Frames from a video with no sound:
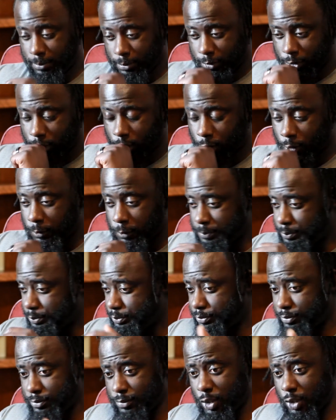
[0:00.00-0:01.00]
So
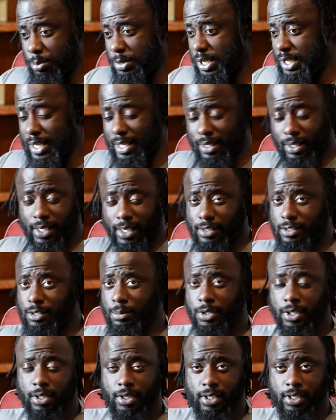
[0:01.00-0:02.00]
You may not like
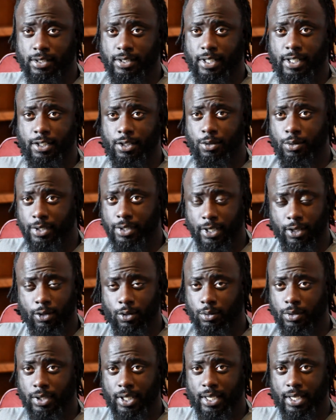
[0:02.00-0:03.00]
some of the things they do in their
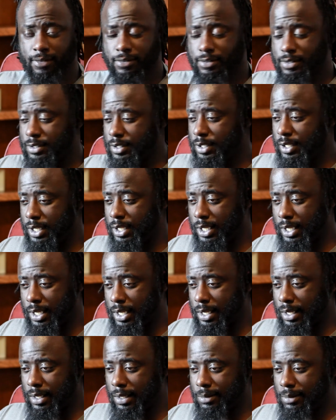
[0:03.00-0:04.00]
own lives,
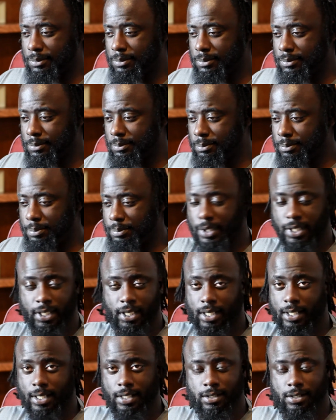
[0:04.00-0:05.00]
but
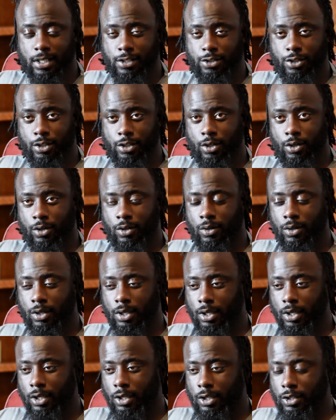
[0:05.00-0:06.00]
again, that's not your call.
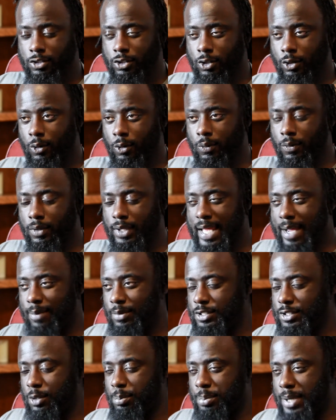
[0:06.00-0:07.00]
So
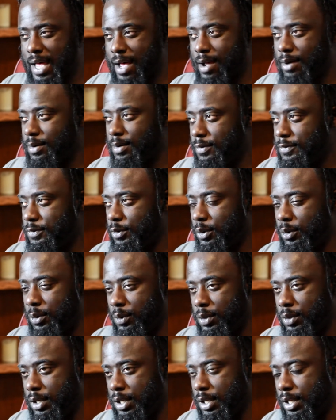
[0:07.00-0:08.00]
that was a
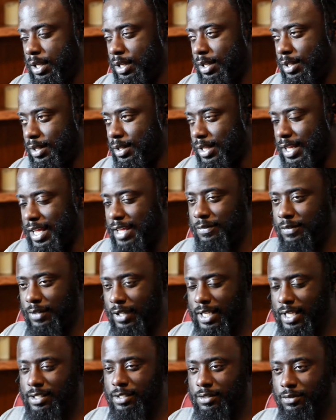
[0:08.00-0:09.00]
powerful life
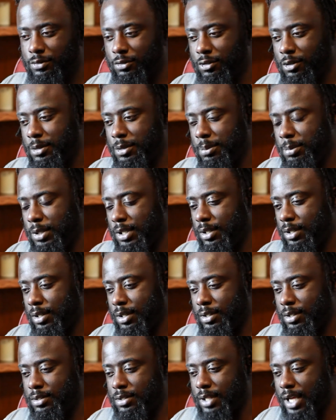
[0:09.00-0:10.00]
lesson for me,
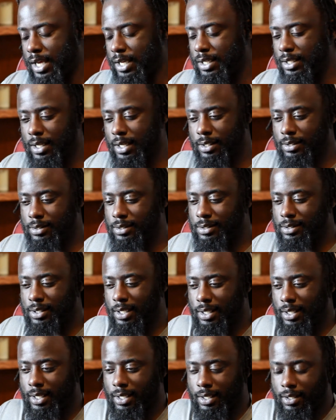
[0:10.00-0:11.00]
because I can honestly
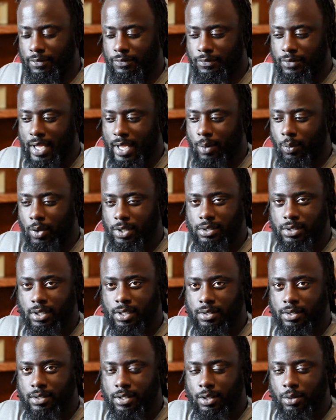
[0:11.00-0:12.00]
say that if that
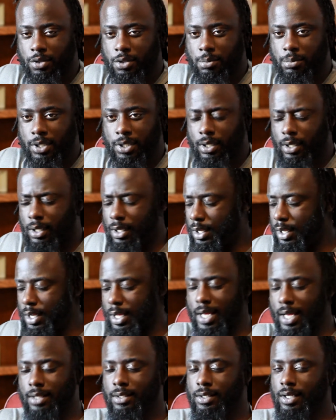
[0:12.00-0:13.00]
wasn't instilled in me,
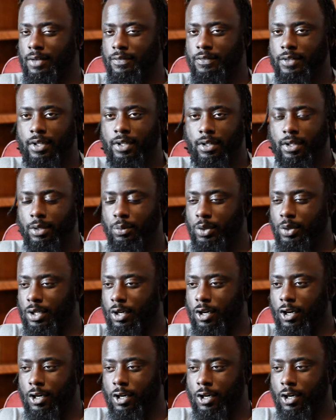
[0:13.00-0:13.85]
I definitely would have